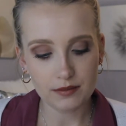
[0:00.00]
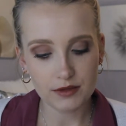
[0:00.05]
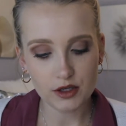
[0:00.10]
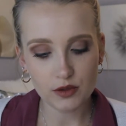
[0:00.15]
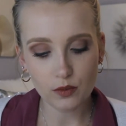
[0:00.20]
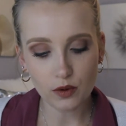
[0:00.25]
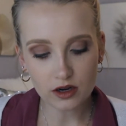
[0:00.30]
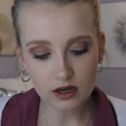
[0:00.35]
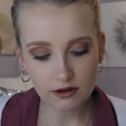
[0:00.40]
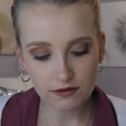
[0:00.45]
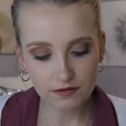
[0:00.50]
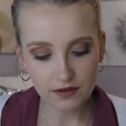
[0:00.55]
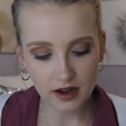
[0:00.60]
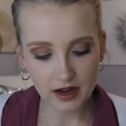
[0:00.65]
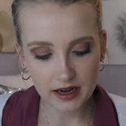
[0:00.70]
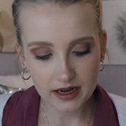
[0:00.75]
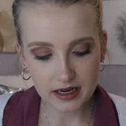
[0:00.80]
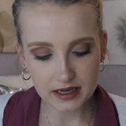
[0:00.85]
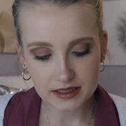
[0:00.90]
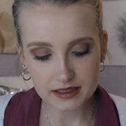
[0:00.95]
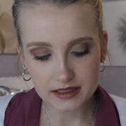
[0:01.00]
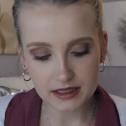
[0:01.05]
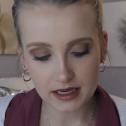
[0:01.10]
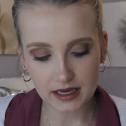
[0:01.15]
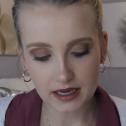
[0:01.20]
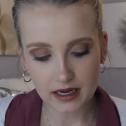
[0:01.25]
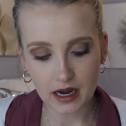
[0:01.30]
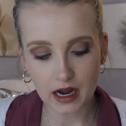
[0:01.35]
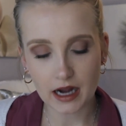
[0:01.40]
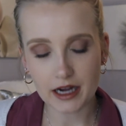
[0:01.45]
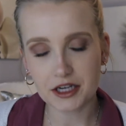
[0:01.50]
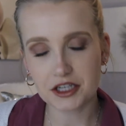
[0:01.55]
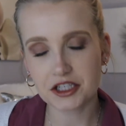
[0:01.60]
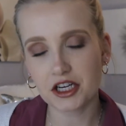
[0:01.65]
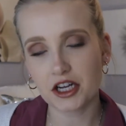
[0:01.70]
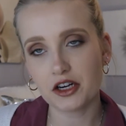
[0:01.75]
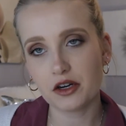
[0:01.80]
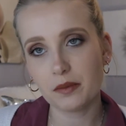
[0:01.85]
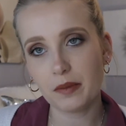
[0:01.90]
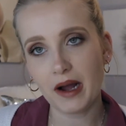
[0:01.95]
You want to find a
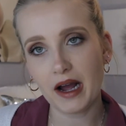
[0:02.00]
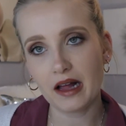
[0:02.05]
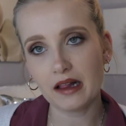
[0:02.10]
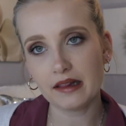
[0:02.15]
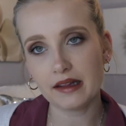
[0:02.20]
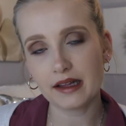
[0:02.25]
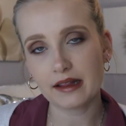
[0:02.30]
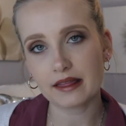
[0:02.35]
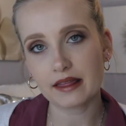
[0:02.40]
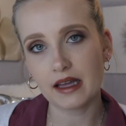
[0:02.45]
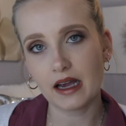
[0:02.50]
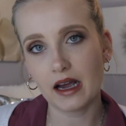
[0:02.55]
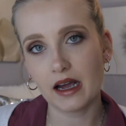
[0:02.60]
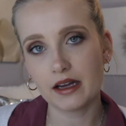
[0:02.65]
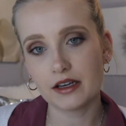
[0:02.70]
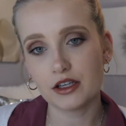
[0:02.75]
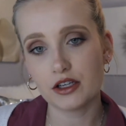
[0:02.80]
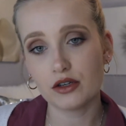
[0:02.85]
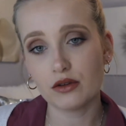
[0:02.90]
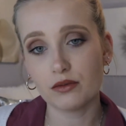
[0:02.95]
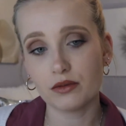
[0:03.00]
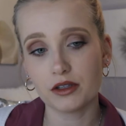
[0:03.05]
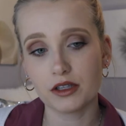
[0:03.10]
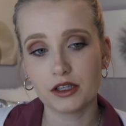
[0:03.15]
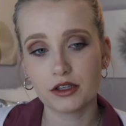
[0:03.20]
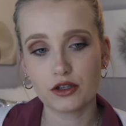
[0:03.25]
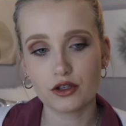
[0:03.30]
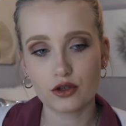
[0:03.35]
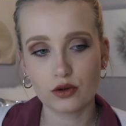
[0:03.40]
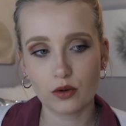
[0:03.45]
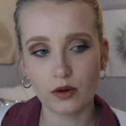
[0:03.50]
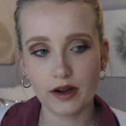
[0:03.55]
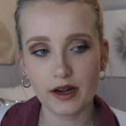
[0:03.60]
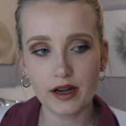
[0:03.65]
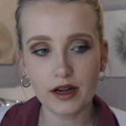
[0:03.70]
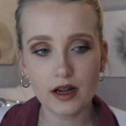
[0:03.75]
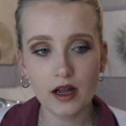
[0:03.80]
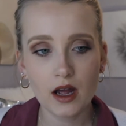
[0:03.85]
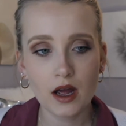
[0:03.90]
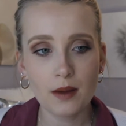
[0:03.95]
eyeshadow palette that you really
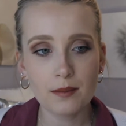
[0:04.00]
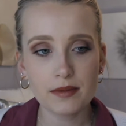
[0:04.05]
enjoy.